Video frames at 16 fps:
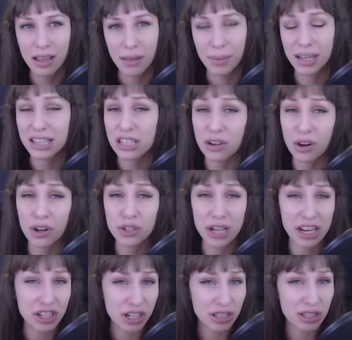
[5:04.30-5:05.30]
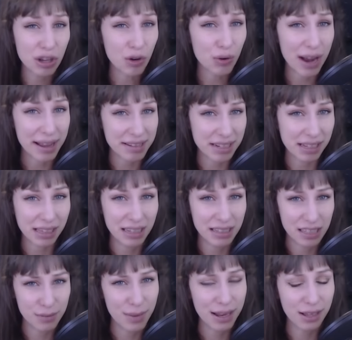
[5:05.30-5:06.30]
because they're all changing so drastically, it
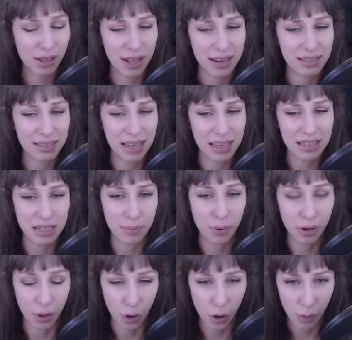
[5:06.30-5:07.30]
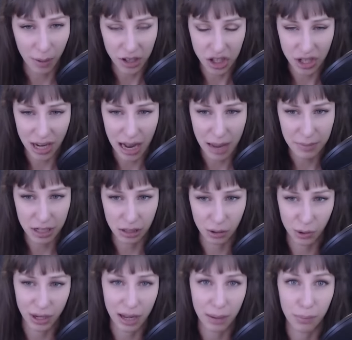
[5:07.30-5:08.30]
doesn't make a lot of sense to put a whole bunch of time into
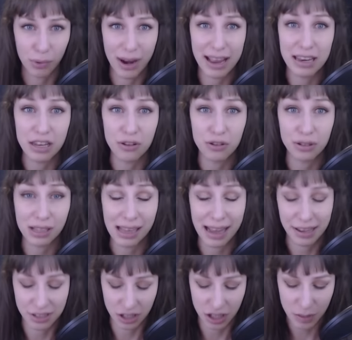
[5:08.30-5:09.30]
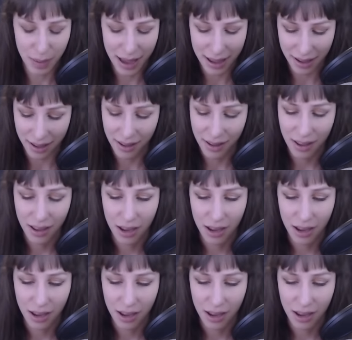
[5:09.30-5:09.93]
learning a brand new class or spec